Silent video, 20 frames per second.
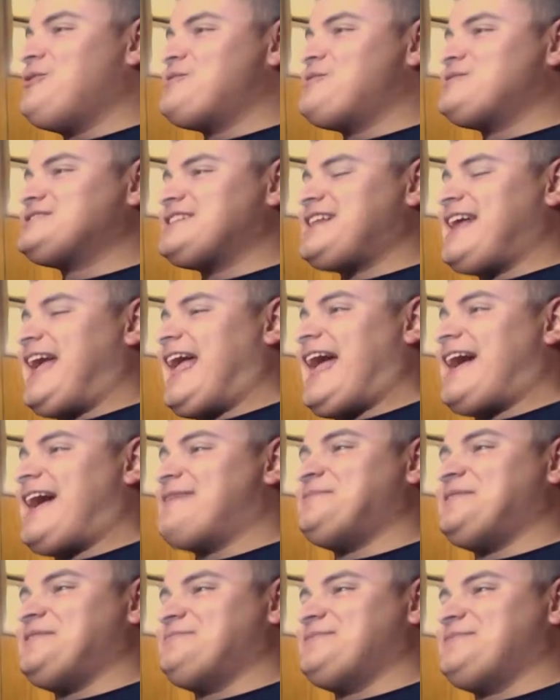it was going to
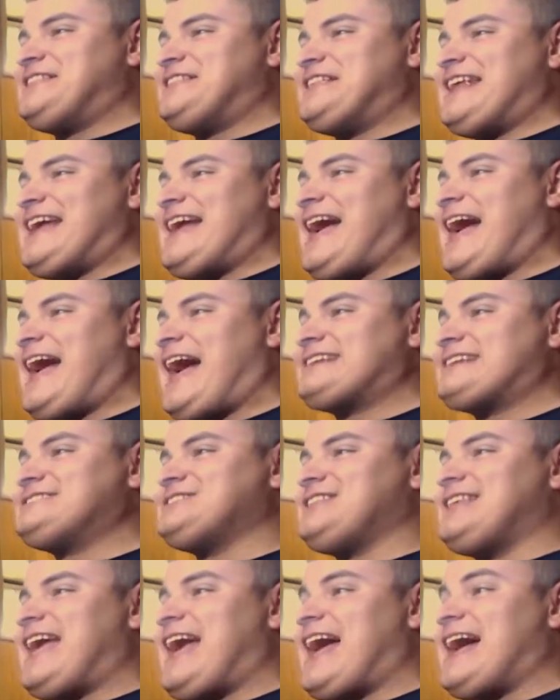happen, but then it
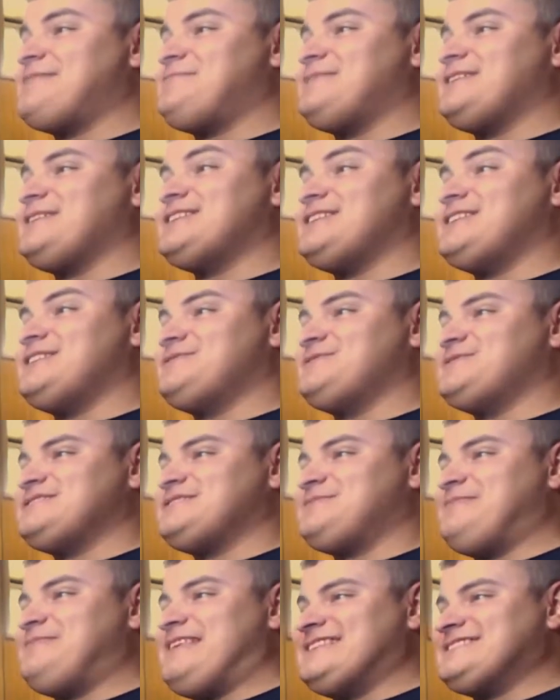actually happened, and it was
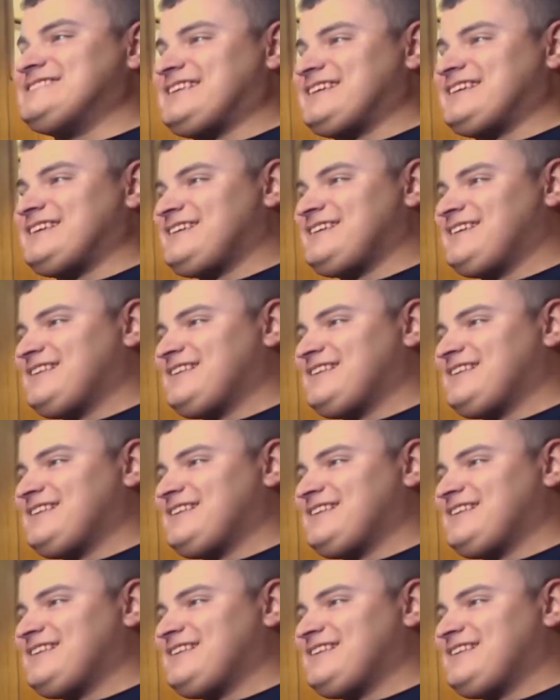amazing.